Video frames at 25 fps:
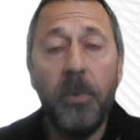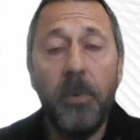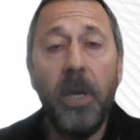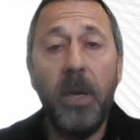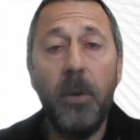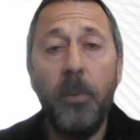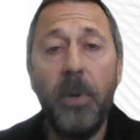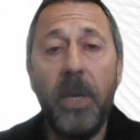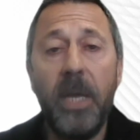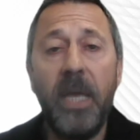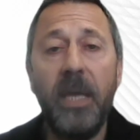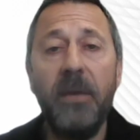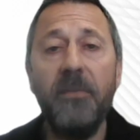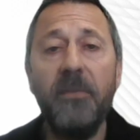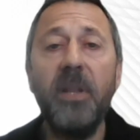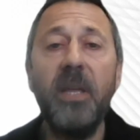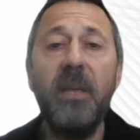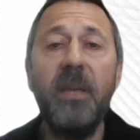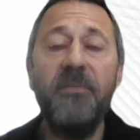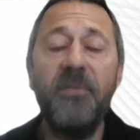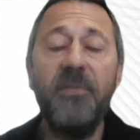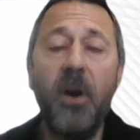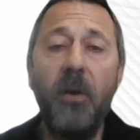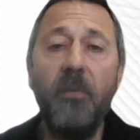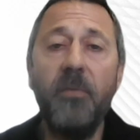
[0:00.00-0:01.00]
we're heavily
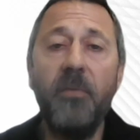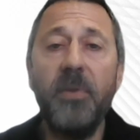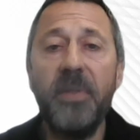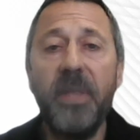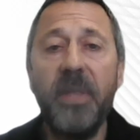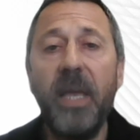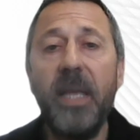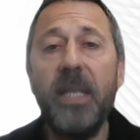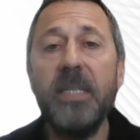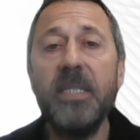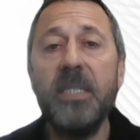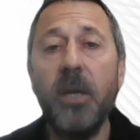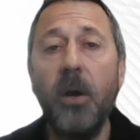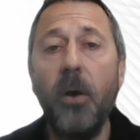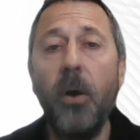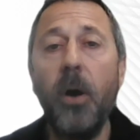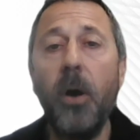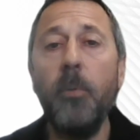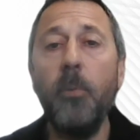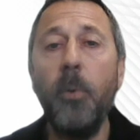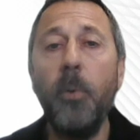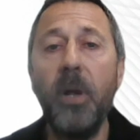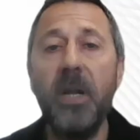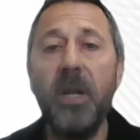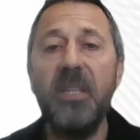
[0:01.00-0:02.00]
involved with that, so
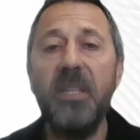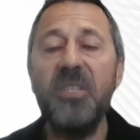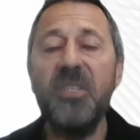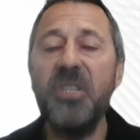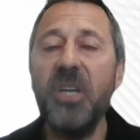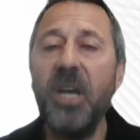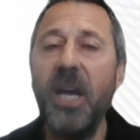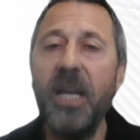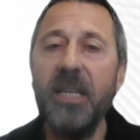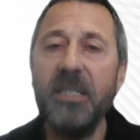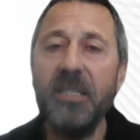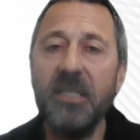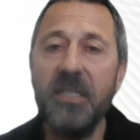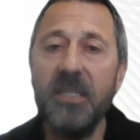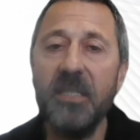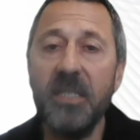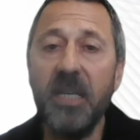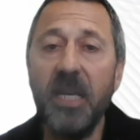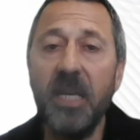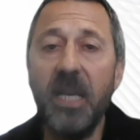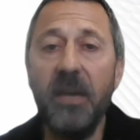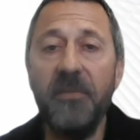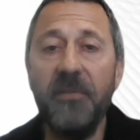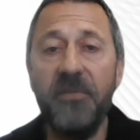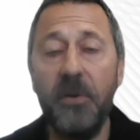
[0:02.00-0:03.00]
I wanted the chance to
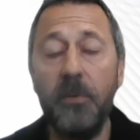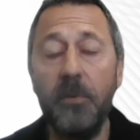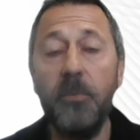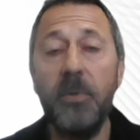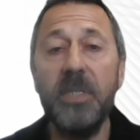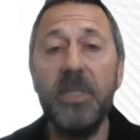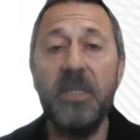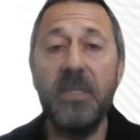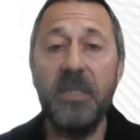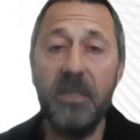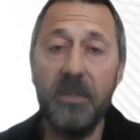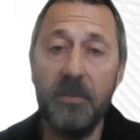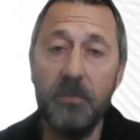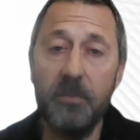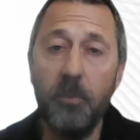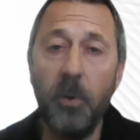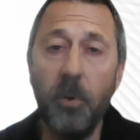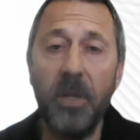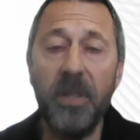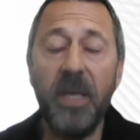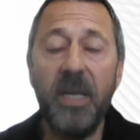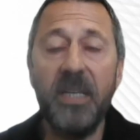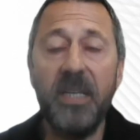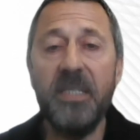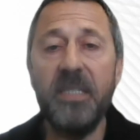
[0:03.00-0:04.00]
see if it was
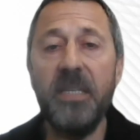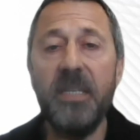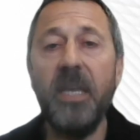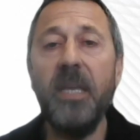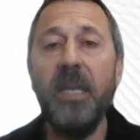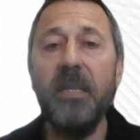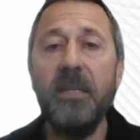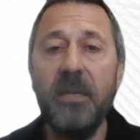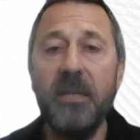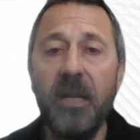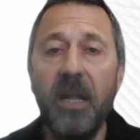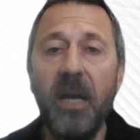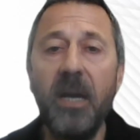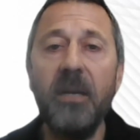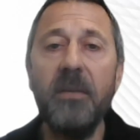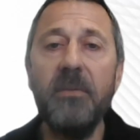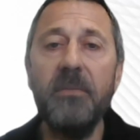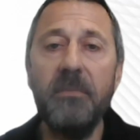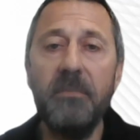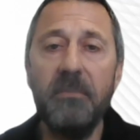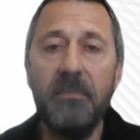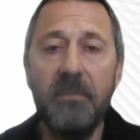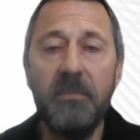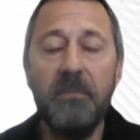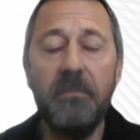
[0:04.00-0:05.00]
what they said, you know,
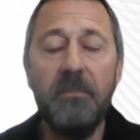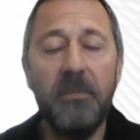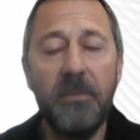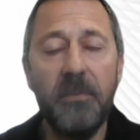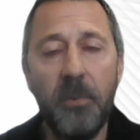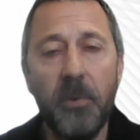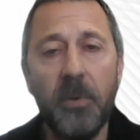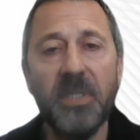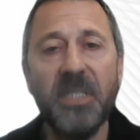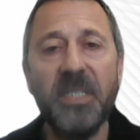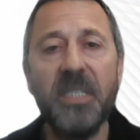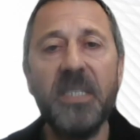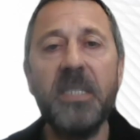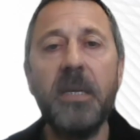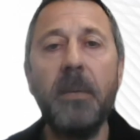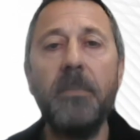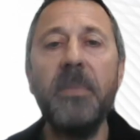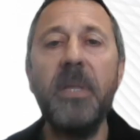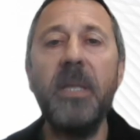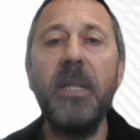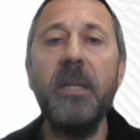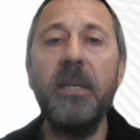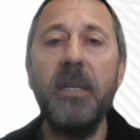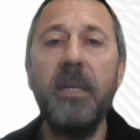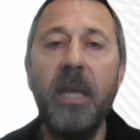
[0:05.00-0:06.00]
was this
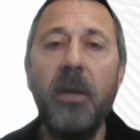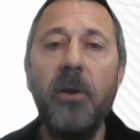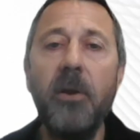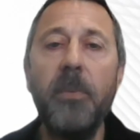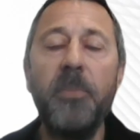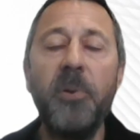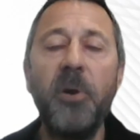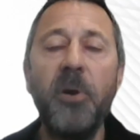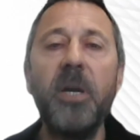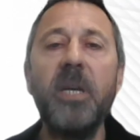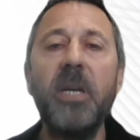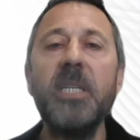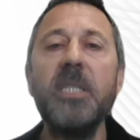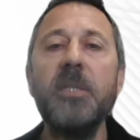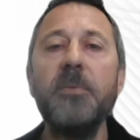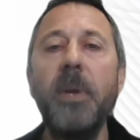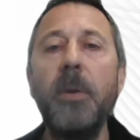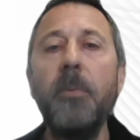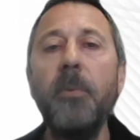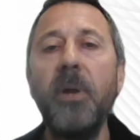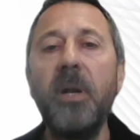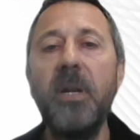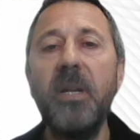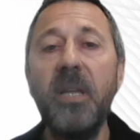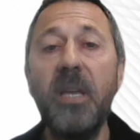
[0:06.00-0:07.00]
something that here at Perkinz
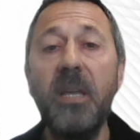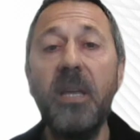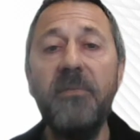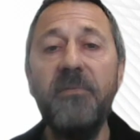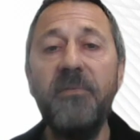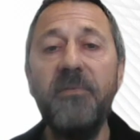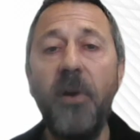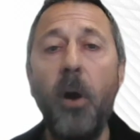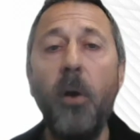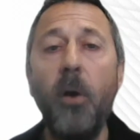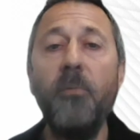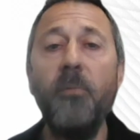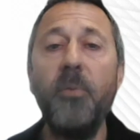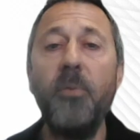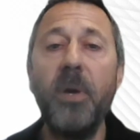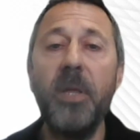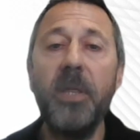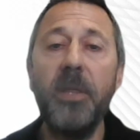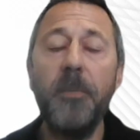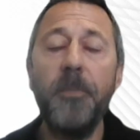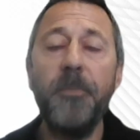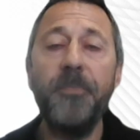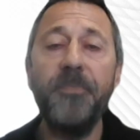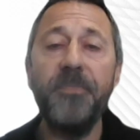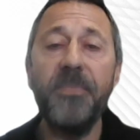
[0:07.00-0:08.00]
we wanted to get involved with.
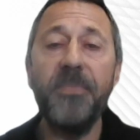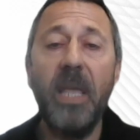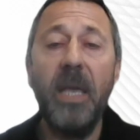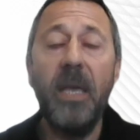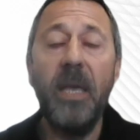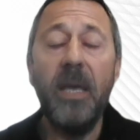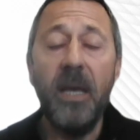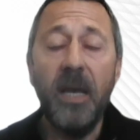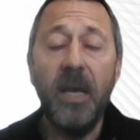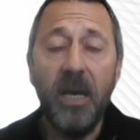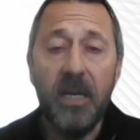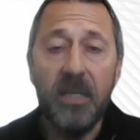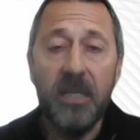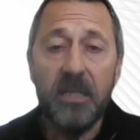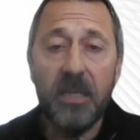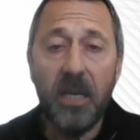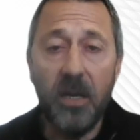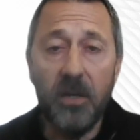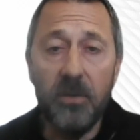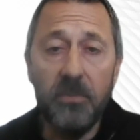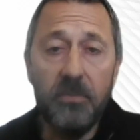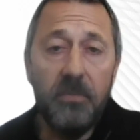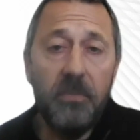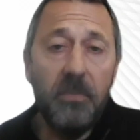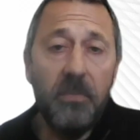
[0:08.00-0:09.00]

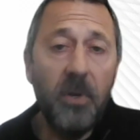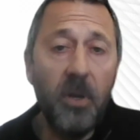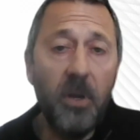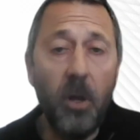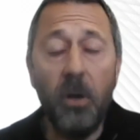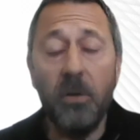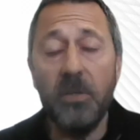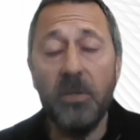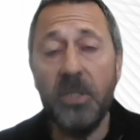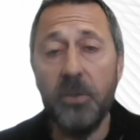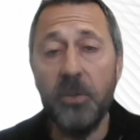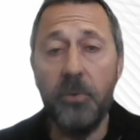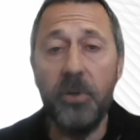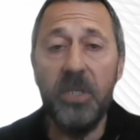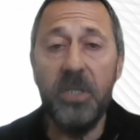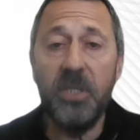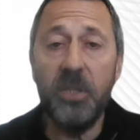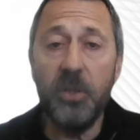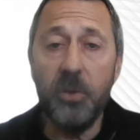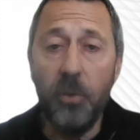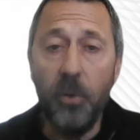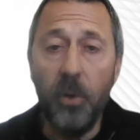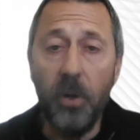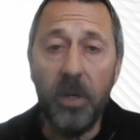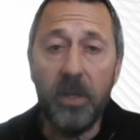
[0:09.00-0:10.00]
So long story
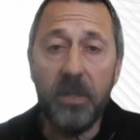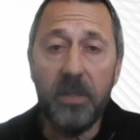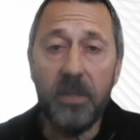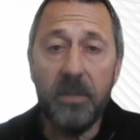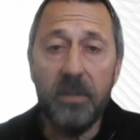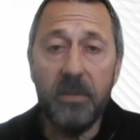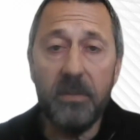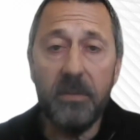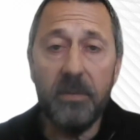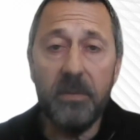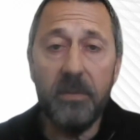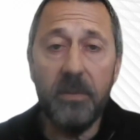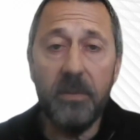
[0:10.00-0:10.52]
short,